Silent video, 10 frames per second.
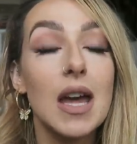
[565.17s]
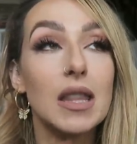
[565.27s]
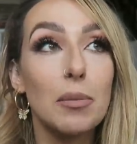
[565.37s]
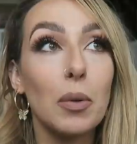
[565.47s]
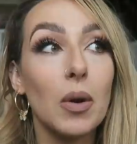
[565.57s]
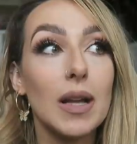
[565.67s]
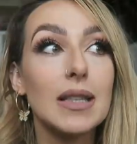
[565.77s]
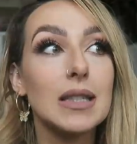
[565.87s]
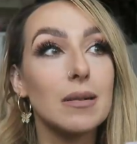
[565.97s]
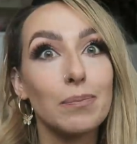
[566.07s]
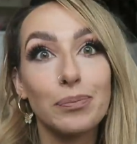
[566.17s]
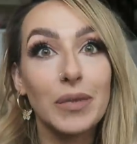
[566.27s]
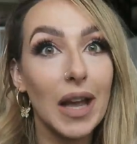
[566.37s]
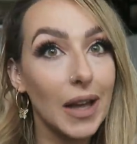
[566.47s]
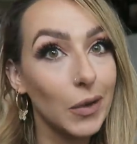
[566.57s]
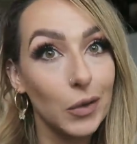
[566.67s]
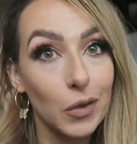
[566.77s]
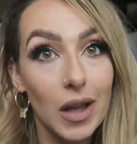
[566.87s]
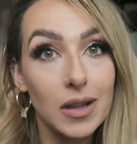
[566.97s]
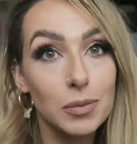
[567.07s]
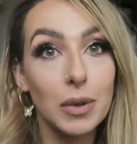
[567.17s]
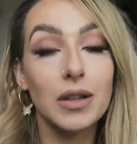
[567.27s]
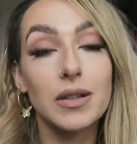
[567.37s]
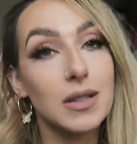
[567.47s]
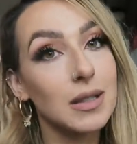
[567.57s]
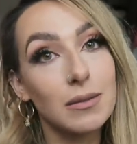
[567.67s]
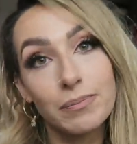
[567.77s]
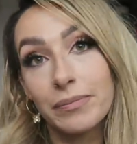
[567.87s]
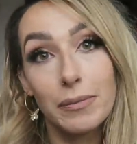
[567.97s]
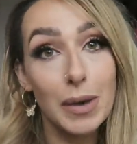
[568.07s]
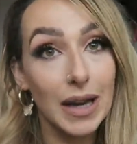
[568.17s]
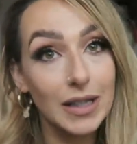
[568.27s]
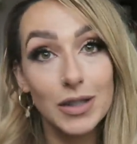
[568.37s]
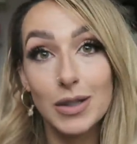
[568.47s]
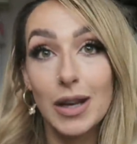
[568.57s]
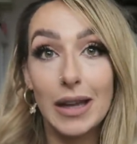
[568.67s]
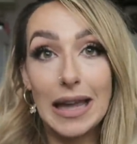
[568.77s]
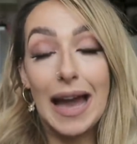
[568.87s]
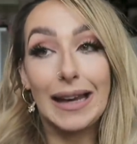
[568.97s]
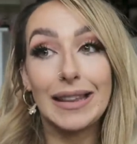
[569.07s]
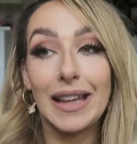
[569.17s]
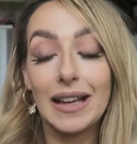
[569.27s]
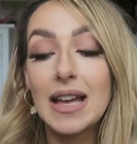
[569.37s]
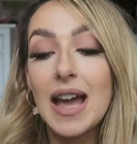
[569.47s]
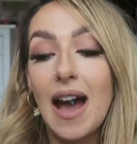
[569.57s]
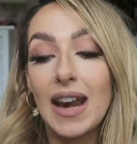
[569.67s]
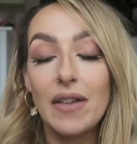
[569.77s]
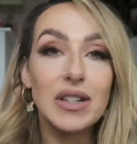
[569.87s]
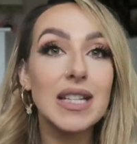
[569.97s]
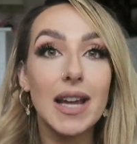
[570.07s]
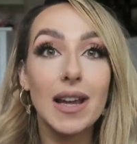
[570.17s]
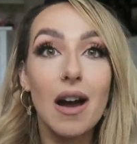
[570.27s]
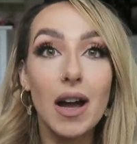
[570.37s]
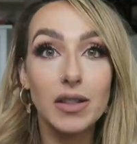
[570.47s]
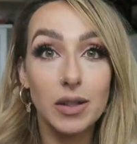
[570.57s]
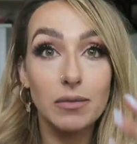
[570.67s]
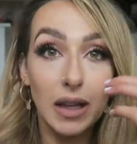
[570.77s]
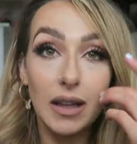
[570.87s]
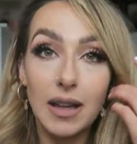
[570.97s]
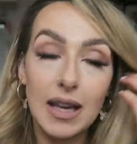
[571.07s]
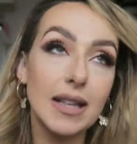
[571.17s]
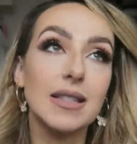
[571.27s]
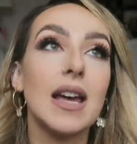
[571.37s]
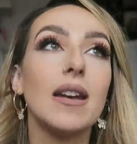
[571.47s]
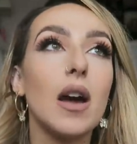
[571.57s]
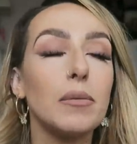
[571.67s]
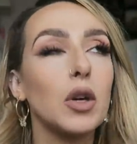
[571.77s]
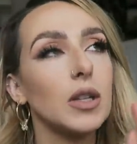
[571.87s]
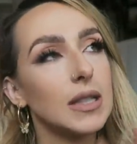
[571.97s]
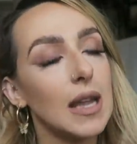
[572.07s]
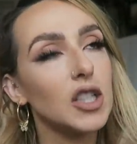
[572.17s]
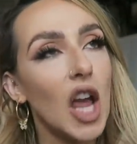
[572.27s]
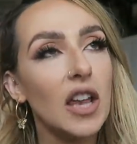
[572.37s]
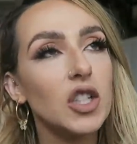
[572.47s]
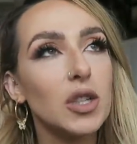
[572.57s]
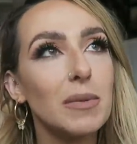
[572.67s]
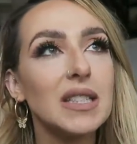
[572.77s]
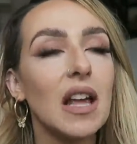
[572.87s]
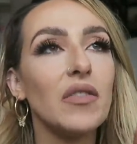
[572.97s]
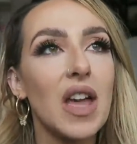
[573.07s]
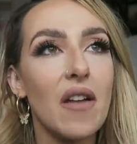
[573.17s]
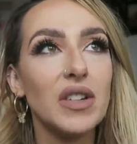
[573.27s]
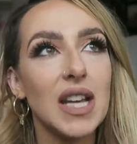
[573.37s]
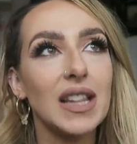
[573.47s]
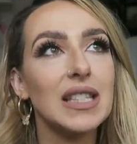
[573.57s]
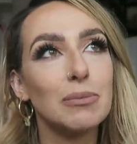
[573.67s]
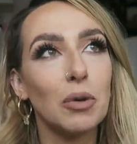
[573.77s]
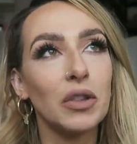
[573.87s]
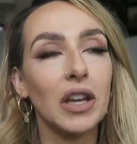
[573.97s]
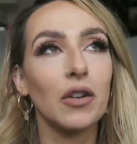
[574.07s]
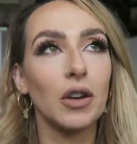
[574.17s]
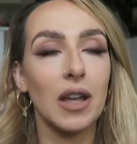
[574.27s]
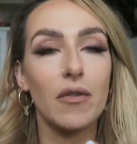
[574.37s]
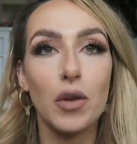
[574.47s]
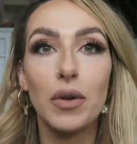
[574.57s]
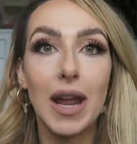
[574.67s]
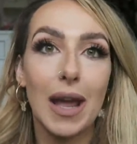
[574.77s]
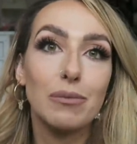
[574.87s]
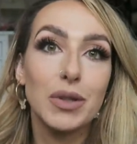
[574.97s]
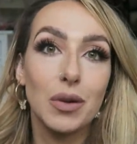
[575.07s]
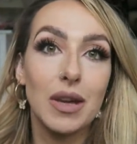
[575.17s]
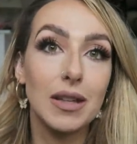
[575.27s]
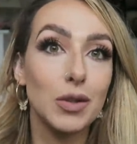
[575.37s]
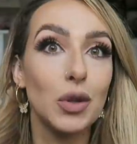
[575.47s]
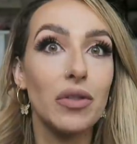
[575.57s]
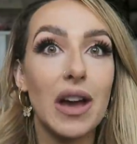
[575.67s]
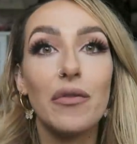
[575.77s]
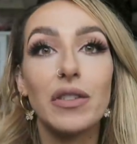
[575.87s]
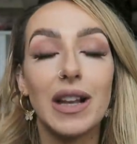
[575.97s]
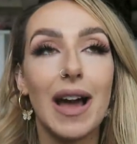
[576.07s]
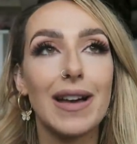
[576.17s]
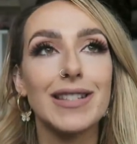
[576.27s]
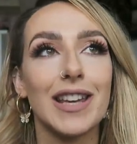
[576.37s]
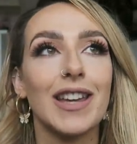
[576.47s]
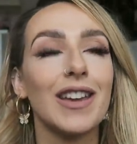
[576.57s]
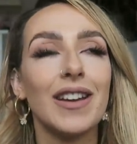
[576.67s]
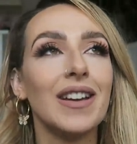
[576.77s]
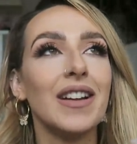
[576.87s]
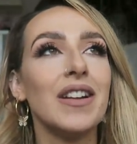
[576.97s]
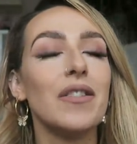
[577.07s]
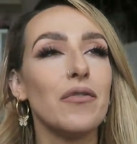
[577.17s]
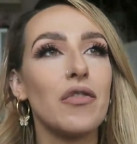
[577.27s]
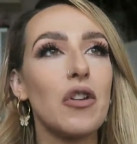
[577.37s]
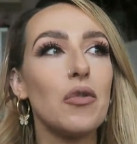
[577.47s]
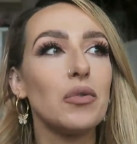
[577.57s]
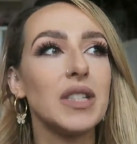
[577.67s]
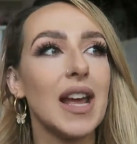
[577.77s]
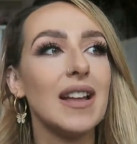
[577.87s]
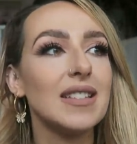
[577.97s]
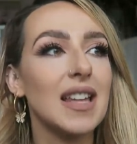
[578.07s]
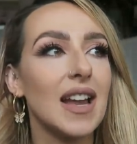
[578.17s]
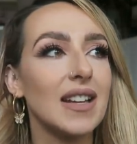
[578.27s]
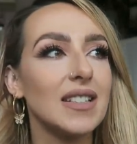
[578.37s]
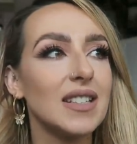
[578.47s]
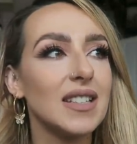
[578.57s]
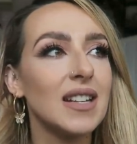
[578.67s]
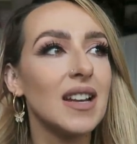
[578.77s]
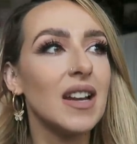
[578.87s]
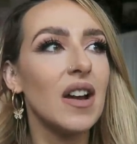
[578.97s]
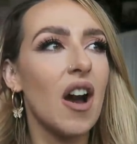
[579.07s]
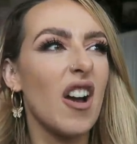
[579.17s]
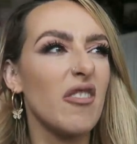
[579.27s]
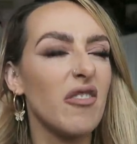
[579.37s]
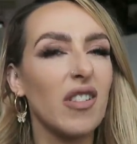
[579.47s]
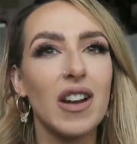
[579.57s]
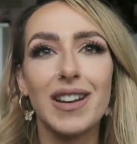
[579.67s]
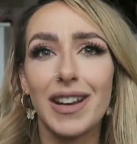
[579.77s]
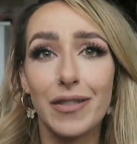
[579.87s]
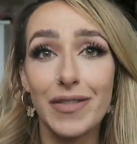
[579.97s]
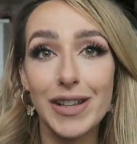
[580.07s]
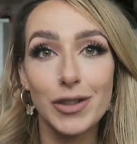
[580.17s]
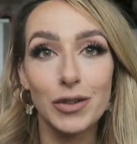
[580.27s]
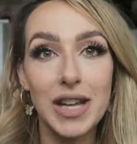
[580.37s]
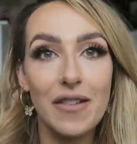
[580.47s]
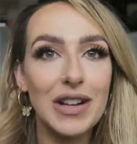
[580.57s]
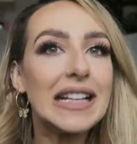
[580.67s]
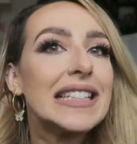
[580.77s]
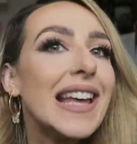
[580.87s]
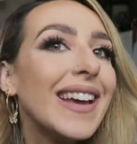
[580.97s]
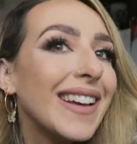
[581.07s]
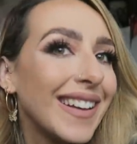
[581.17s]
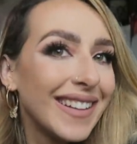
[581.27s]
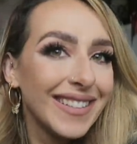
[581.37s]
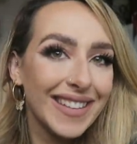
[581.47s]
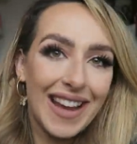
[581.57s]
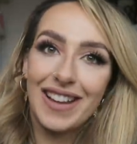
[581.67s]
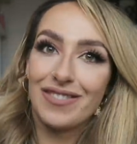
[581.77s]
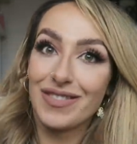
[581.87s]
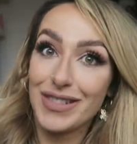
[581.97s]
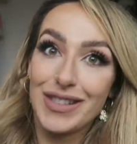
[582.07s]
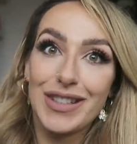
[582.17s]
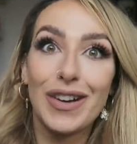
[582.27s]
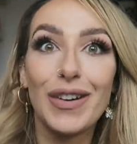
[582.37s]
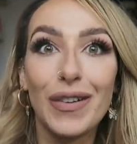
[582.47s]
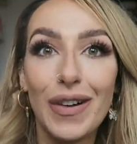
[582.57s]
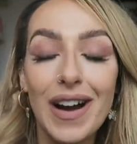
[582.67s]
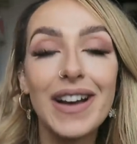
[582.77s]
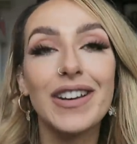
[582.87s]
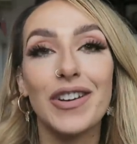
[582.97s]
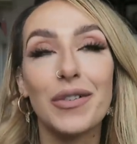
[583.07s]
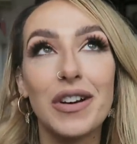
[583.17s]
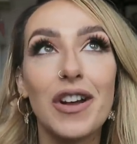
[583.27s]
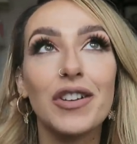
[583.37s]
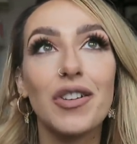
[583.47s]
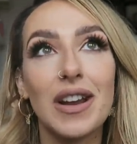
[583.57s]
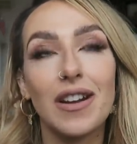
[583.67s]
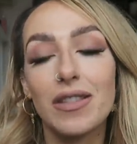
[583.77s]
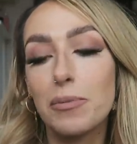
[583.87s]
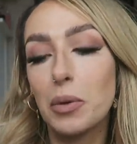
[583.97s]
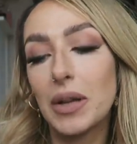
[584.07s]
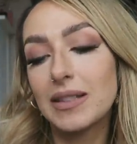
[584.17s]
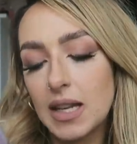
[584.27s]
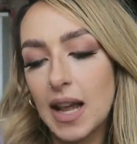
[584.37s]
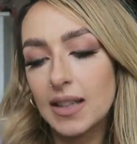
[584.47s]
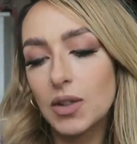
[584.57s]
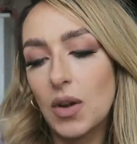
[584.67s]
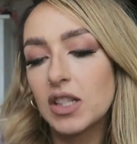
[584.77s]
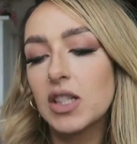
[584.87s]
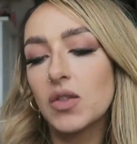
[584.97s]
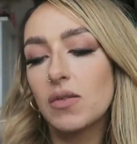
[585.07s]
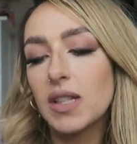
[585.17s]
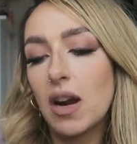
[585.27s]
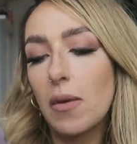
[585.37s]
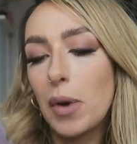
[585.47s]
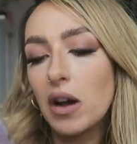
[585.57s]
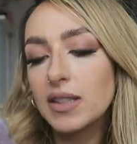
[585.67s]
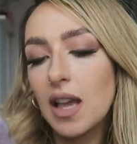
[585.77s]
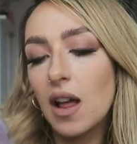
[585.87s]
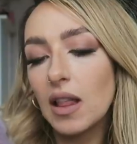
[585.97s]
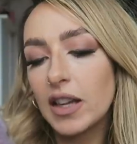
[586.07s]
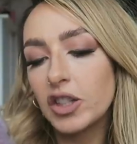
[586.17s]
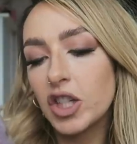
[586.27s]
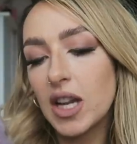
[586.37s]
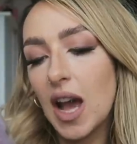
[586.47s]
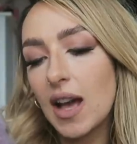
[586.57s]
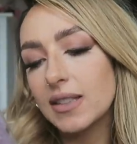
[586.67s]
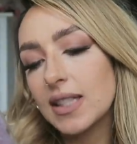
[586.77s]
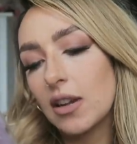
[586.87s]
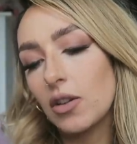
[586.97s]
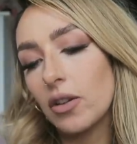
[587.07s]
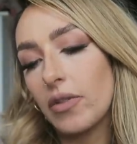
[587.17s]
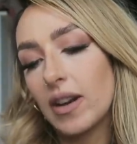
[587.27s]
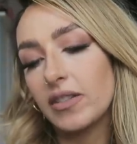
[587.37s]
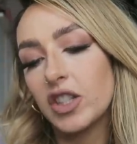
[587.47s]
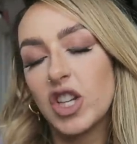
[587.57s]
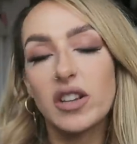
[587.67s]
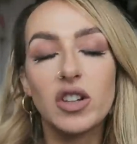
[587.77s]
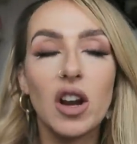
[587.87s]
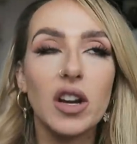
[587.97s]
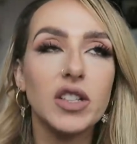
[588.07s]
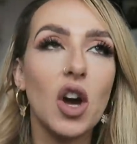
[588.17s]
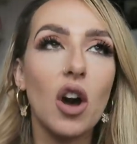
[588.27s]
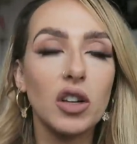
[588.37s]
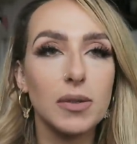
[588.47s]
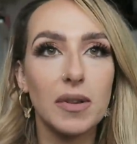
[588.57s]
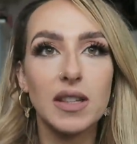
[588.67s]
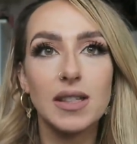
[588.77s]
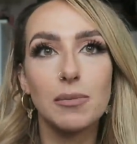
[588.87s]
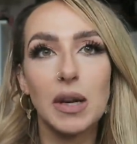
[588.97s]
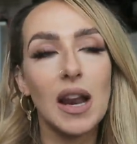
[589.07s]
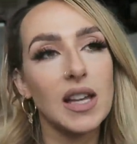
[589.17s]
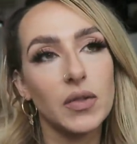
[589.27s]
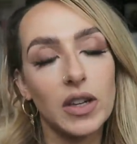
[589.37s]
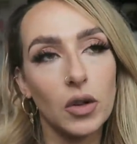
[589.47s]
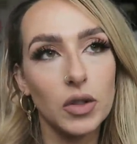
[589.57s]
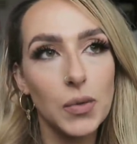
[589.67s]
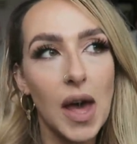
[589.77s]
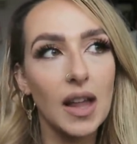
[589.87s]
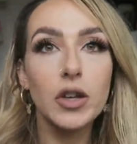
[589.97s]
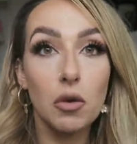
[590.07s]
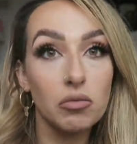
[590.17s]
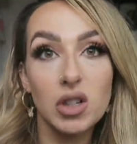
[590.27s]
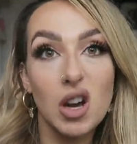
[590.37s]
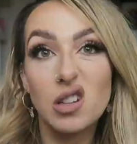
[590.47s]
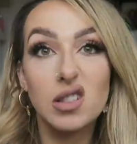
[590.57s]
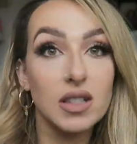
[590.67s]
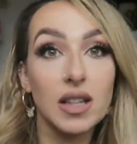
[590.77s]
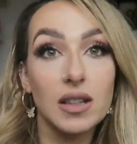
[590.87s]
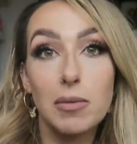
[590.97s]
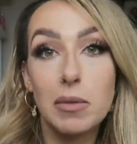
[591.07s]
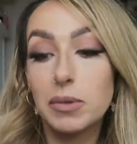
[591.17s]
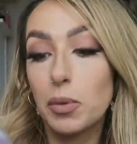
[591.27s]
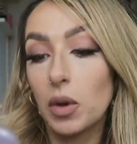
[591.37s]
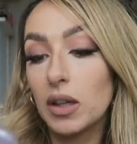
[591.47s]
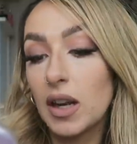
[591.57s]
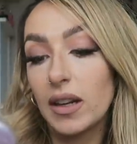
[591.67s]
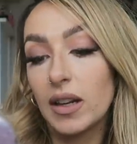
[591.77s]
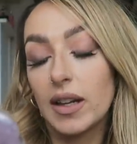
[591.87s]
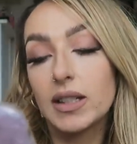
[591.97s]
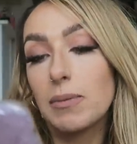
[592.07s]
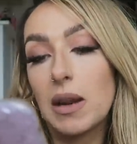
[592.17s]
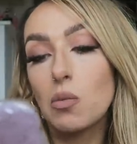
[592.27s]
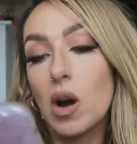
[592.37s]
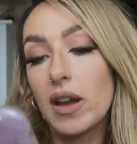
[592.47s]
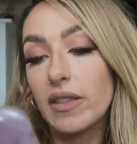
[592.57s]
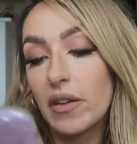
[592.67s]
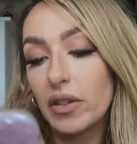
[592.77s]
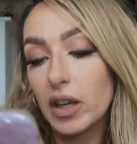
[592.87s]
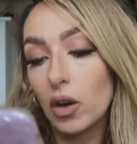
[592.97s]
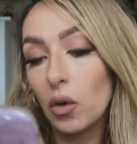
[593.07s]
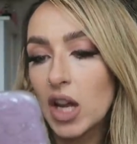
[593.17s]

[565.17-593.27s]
The boys, I don't know yet because Paddy doesn't like anything. And every day, I like he said, I'm going to set a challenge to myself that every day this month I'm going to give you a name. So he's done that for the last like few days and I've kind of like vetoed every single name. So I don't know, we're not agreeing on the boys. The next question is from Zara Boxall and she asks, are you going to find out the gender? I talked about this in my last video as well. No, we're not until the baby's born and I explained why in that video.